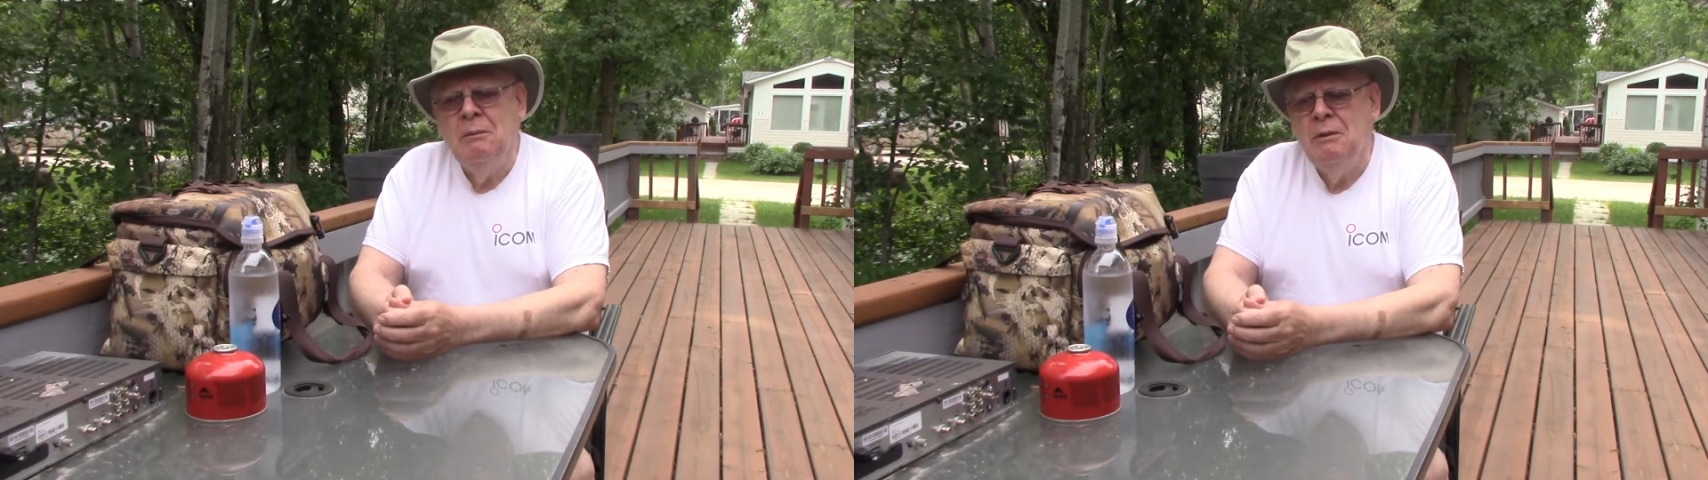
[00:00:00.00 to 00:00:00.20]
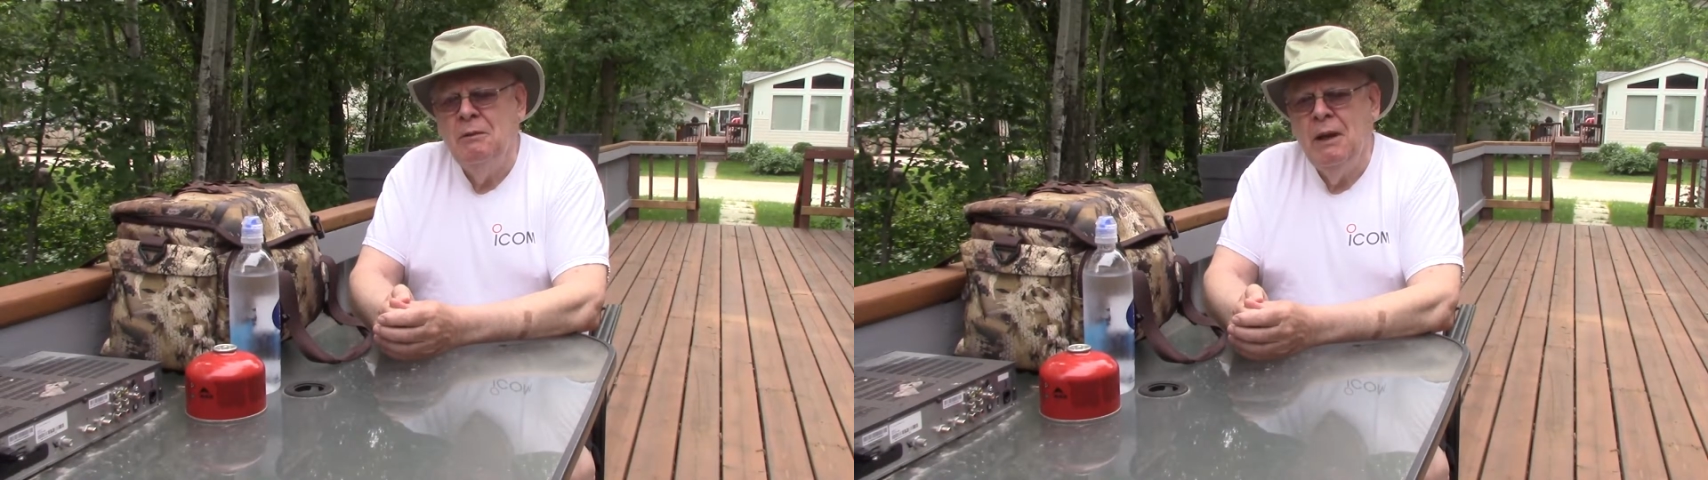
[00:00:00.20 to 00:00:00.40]

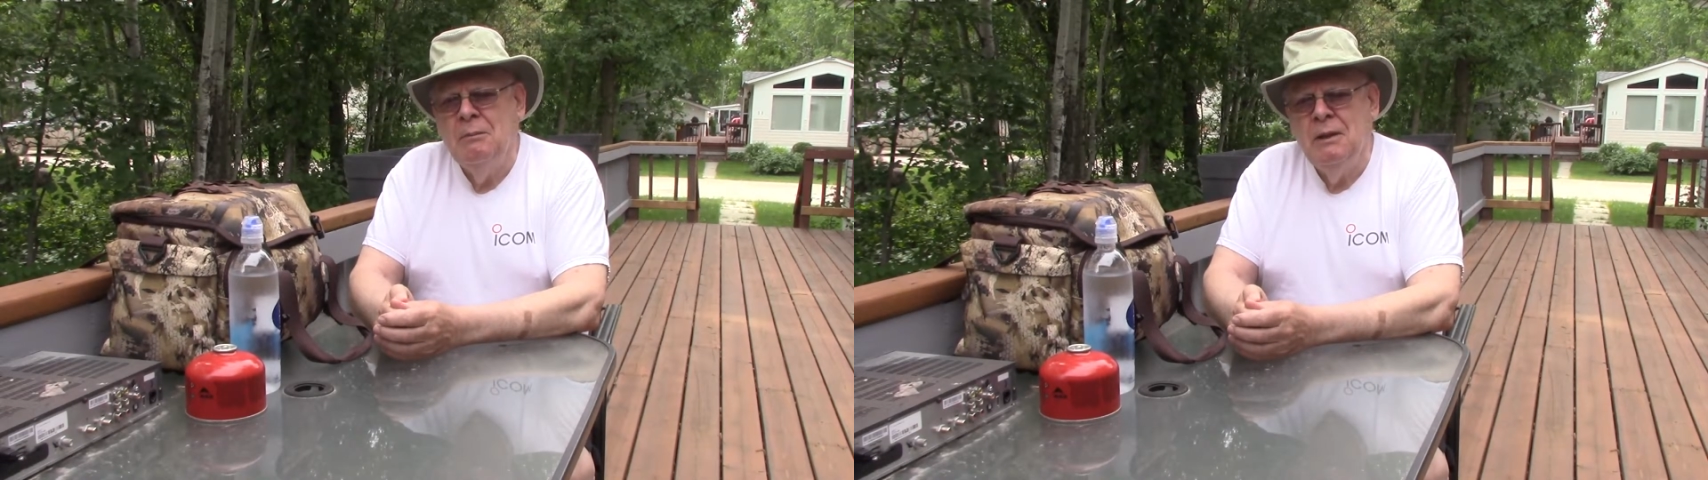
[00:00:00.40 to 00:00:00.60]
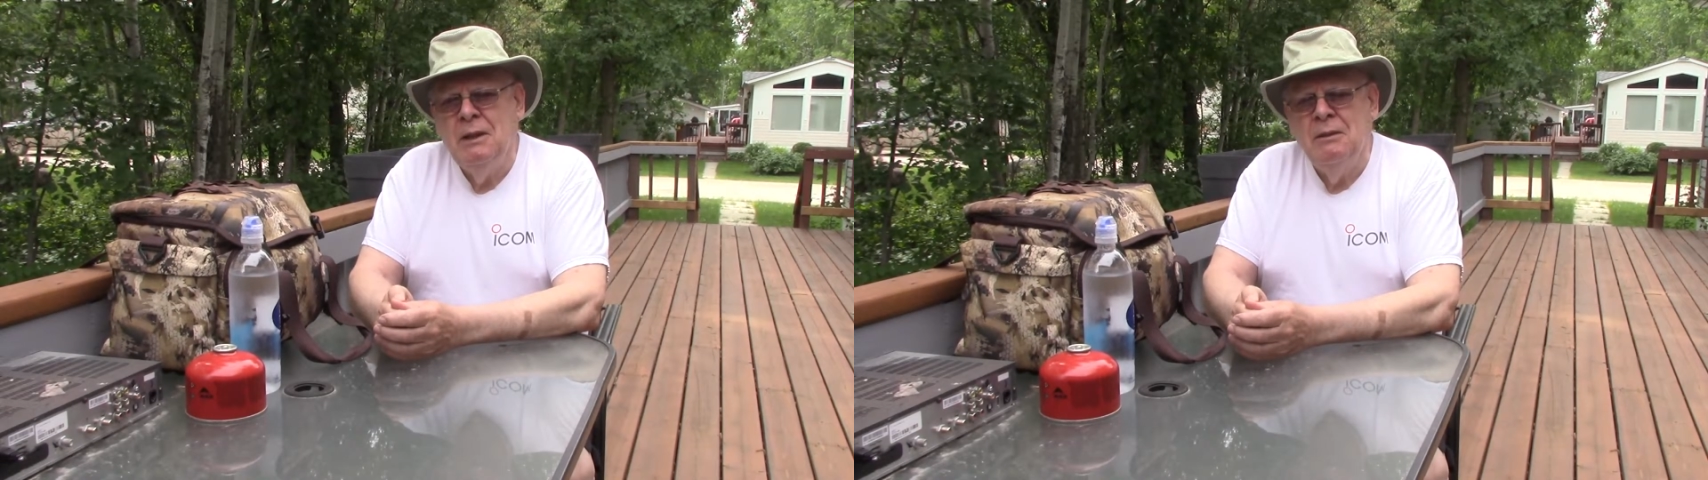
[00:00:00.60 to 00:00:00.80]
and
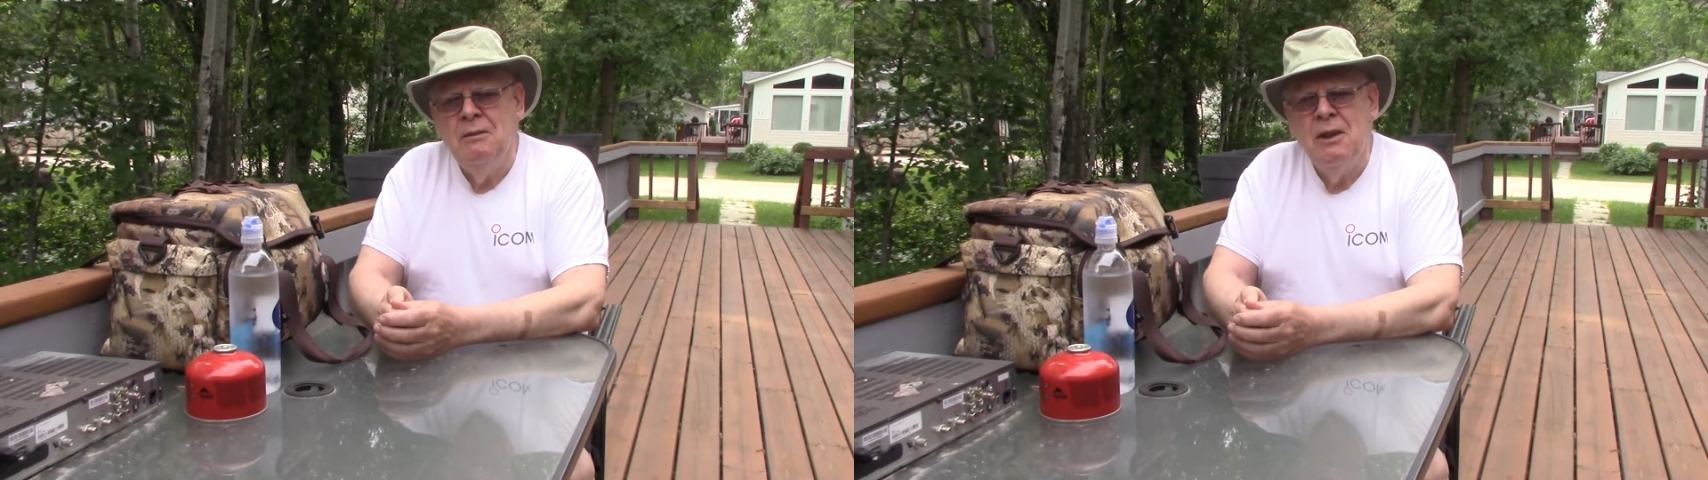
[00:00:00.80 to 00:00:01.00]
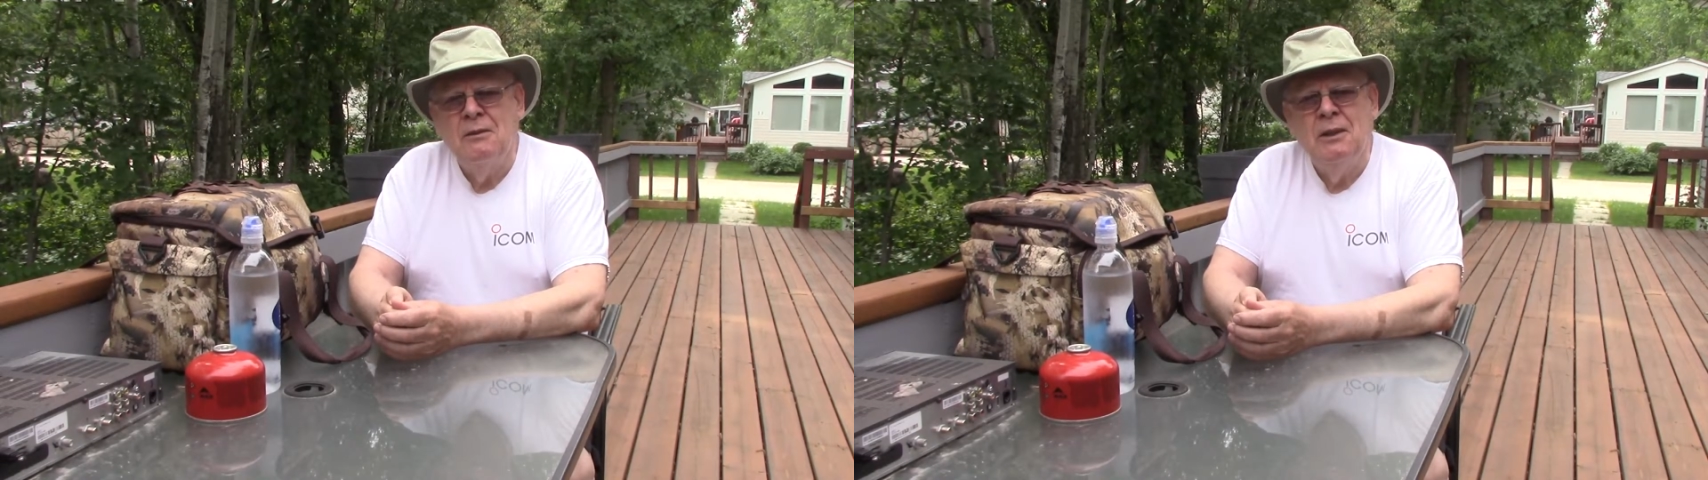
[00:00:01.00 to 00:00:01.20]
family in
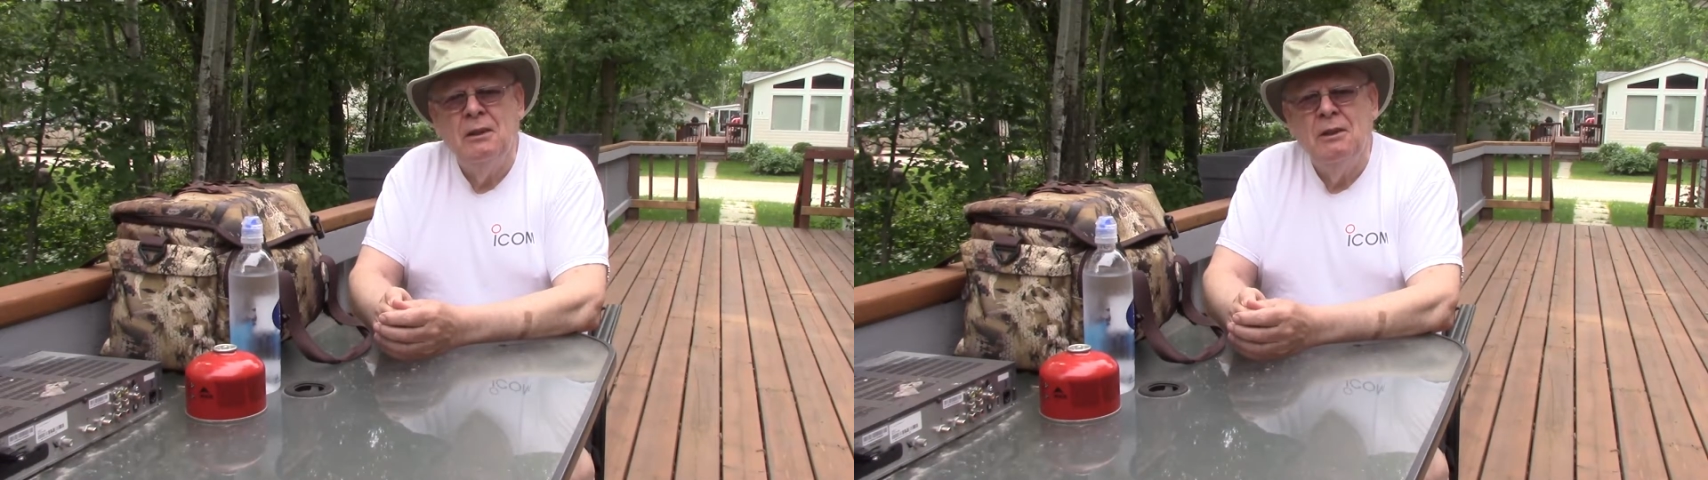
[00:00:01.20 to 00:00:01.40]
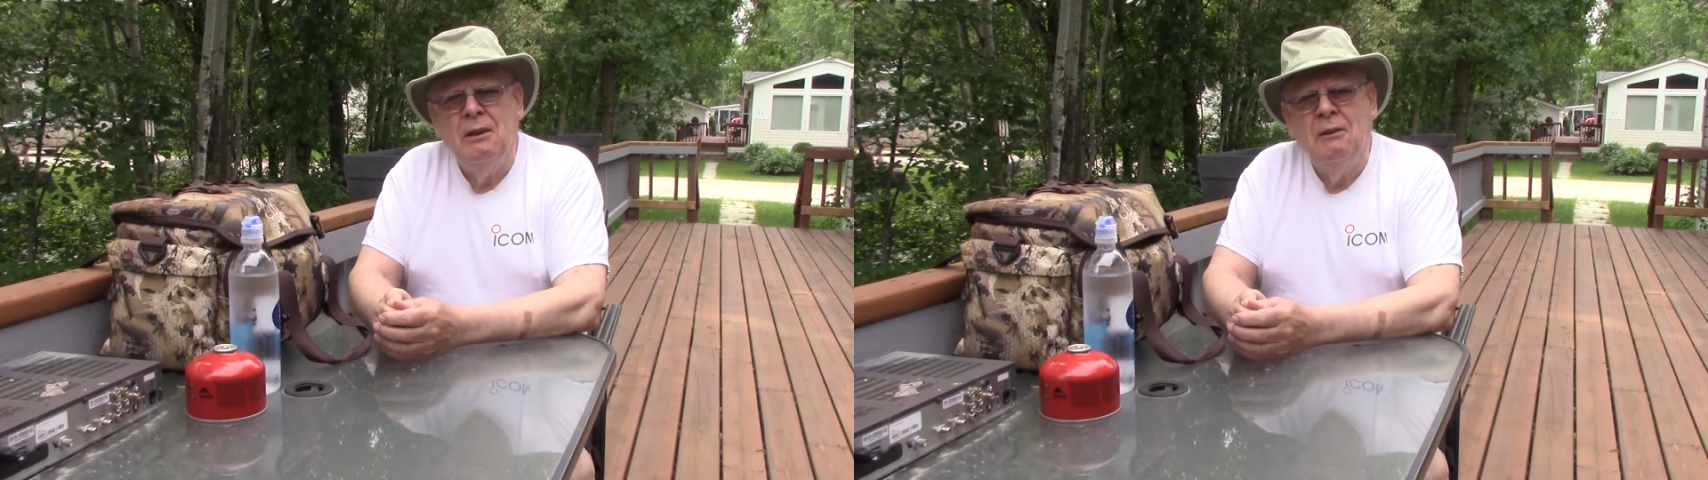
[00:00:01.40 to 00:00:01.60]
southern
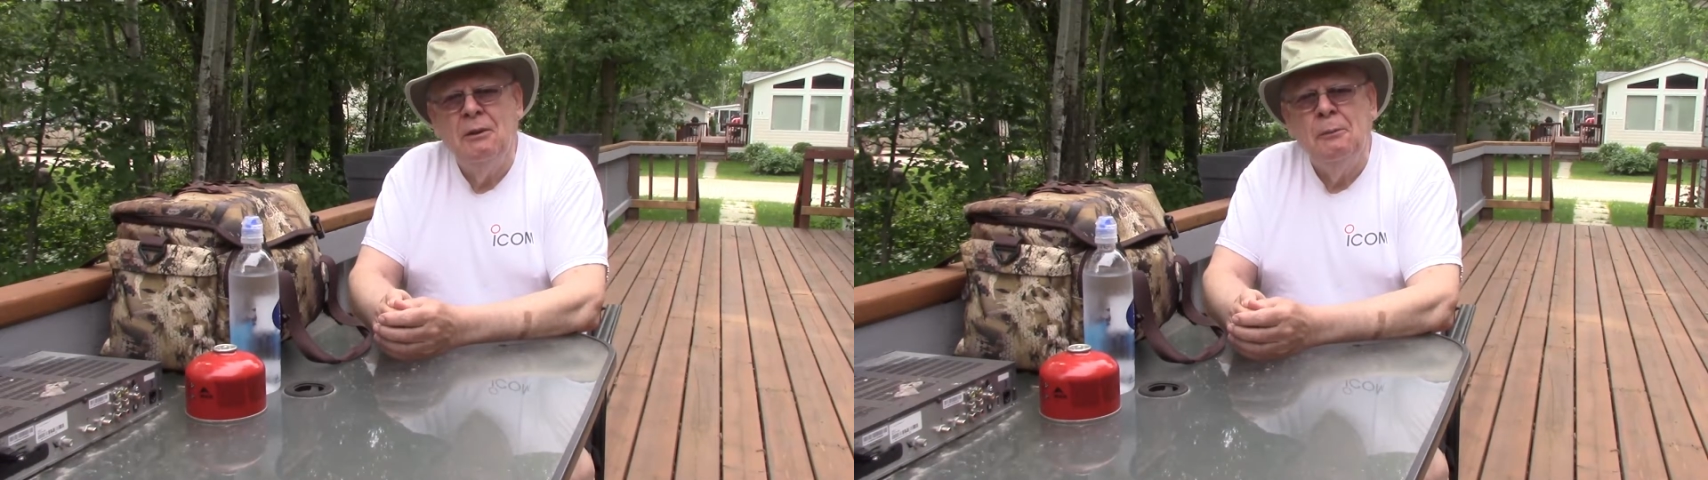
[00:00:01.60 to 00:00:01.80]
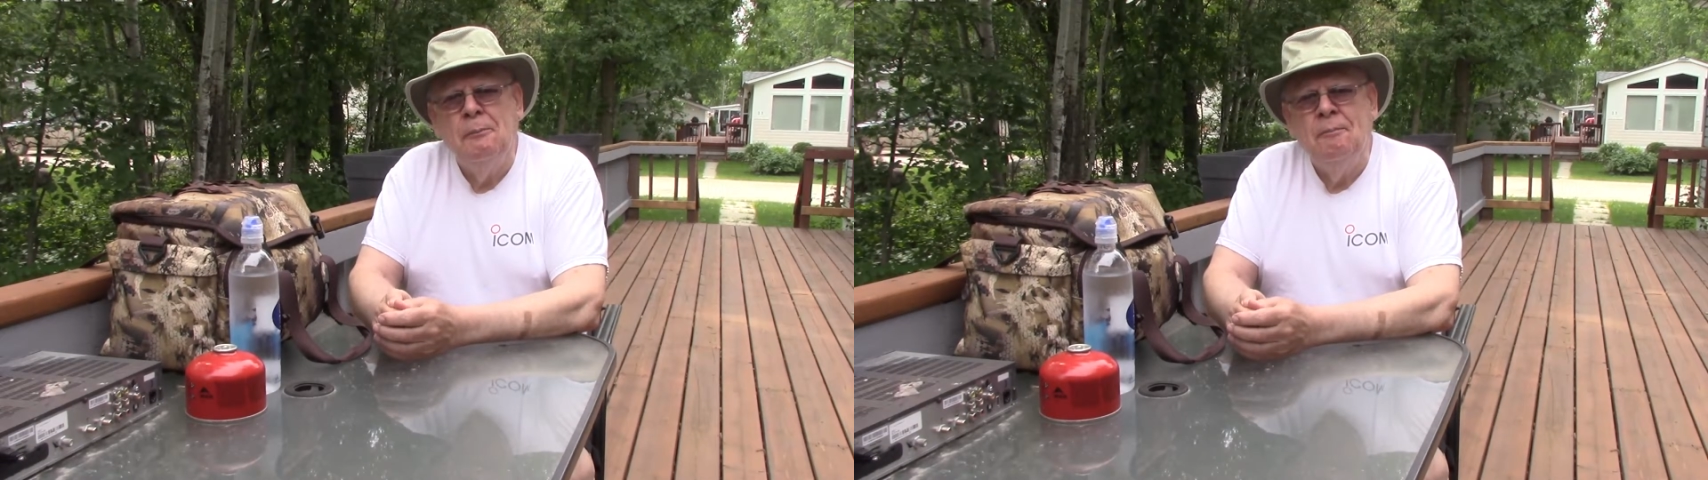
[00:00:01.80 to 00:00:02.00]
Ontario.